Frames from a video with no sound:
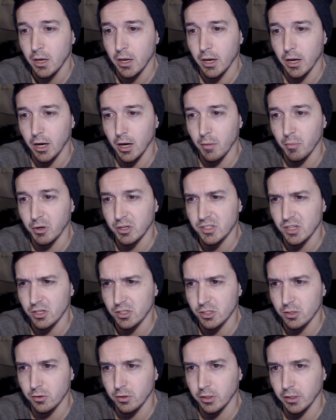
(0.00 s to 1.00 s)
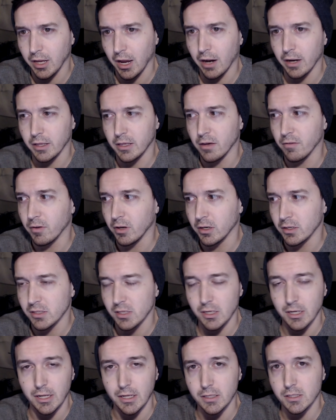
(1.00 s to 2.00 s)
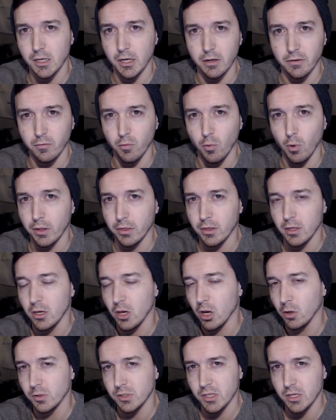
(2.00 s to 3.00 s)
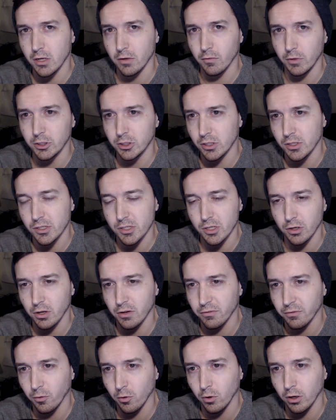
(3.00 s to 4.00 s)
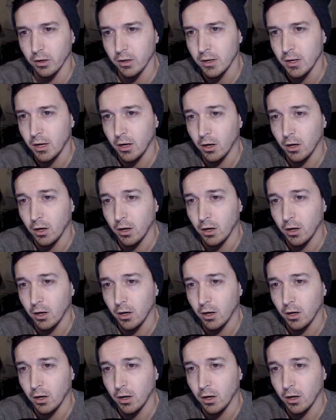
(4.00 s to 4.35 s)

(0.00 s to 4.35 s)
But it's also kind of giving us an insight of what the OCE region is looking for.